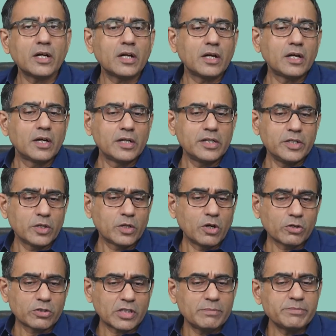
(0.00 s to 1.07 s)

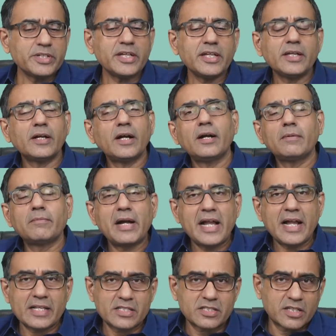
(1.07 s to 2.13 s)
Gautamji, my
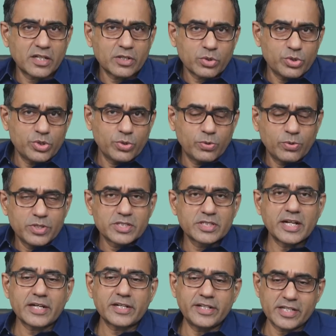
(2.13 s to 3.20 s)
answer to you is
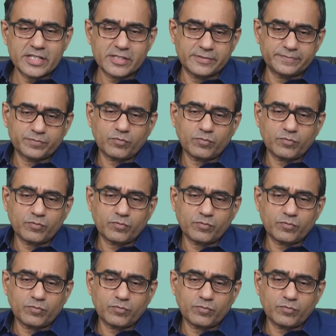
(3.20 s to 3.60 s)
that yes,